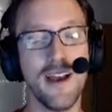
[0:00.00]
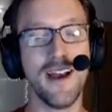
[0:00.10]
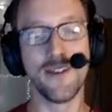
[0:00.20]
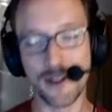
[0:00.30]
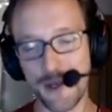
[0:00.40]

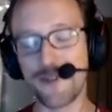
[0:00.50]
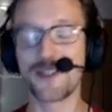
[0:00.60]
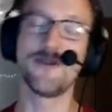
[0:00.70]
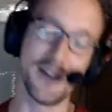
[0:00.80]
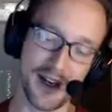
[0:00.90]
and you're going to be
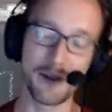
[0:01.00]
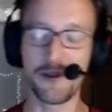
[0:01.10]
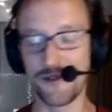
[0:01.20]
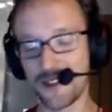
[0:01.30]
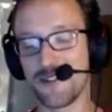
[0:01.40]
frustrated, and I'm going
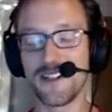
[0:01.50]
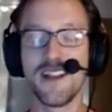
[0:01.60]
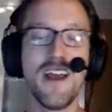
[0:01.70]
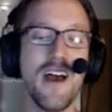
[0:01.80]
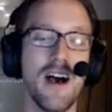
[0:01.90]
to be frustrated.
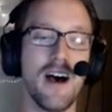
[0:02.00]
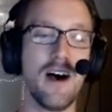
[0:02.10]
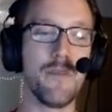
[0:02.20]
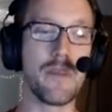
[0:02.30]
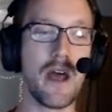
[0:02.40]

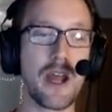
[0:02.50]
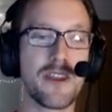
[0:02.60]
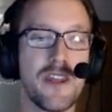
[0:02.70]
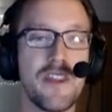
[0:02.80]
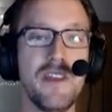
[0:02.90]
I
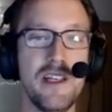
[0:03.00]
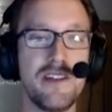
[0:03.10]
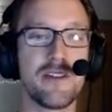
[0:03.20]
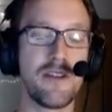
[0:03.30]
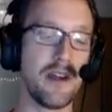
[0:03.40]
think the
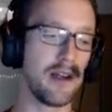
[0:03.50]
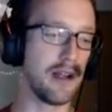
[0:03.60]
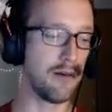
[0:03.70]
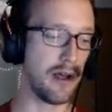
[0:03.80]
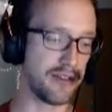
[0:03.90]
easier thing,
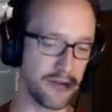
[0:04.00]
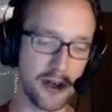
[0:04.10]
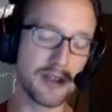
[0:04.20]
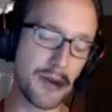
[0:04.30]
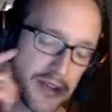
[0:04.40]
and so I've
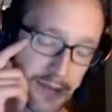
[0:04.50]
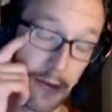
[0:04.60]
talked about this